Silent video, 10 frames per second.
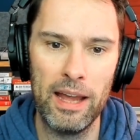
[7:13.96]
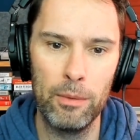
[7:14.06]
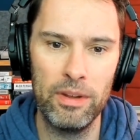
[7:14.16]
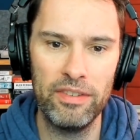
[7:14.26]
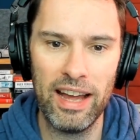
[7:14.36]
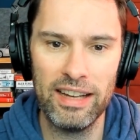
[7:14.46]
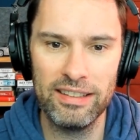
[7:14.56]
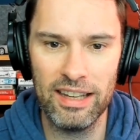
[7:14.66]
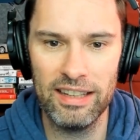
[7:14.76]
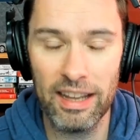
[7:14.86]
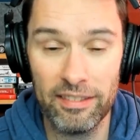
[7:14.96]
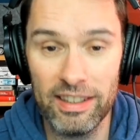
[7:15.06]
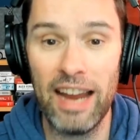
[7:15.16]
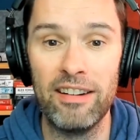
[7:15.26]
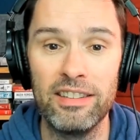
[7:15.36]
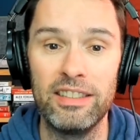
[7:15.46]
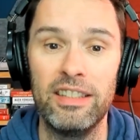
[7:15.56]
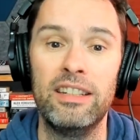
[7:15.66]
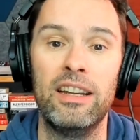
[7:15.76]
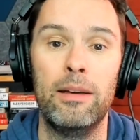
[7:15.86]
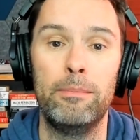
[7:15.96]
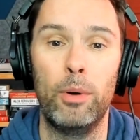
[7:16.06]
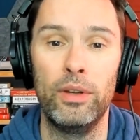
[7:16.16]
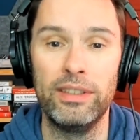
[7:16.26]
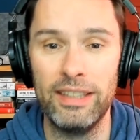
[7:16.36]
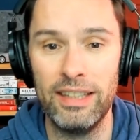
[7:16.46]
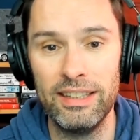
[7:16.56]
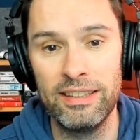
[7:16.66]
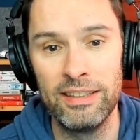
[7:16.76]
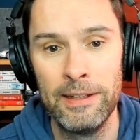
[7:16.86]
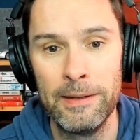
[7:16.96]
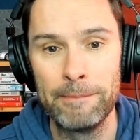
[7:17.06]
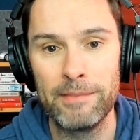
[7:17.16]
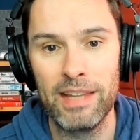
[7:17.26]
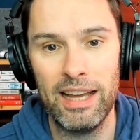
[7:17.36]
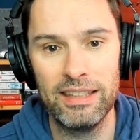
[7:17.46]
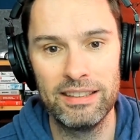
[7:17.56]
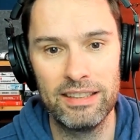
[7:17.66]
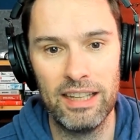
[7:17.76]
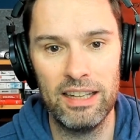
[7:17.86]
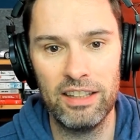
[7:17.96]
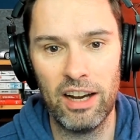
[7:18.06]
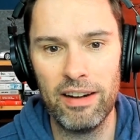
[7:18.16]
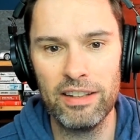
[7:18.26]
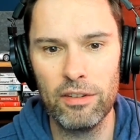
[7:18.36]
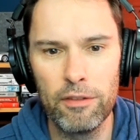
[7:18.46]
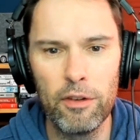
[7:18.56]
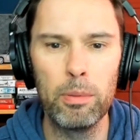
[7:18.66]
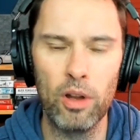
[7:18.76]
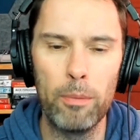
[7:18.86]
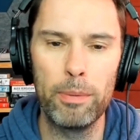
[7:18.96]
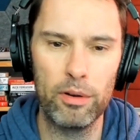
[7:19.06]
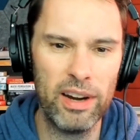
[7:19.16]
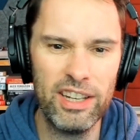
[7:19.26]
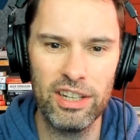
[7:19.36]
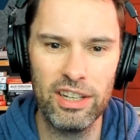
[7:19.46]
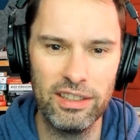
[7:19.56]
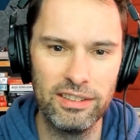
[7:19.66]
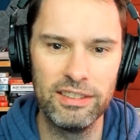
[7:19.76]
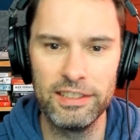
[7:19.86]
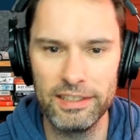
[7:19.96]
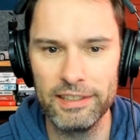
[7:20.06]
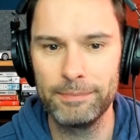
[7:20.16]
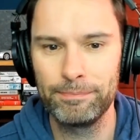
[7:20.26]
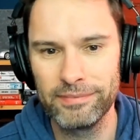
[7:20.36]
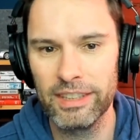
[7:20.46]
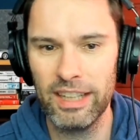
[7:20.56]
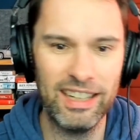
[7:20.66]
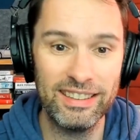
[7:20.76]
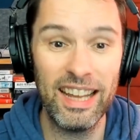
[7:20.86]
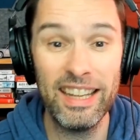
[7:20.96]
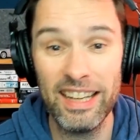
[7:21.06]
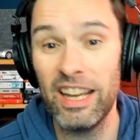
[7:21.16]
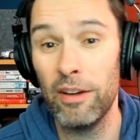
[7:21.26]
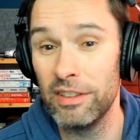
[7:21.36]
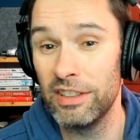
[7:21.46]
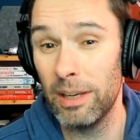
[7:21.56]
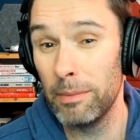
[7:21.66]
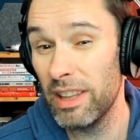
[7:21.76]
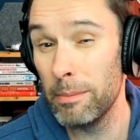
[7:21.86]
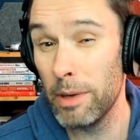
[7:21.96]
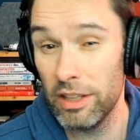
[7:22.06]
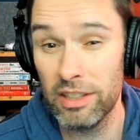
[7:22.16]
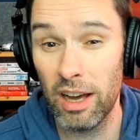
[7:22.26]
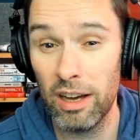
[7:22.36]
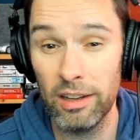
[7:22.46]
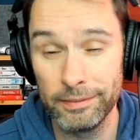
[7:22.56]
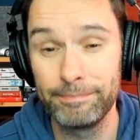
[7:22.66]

we've had David Harrison appointed as director of football operations, kind of taking over some of the Murtaugh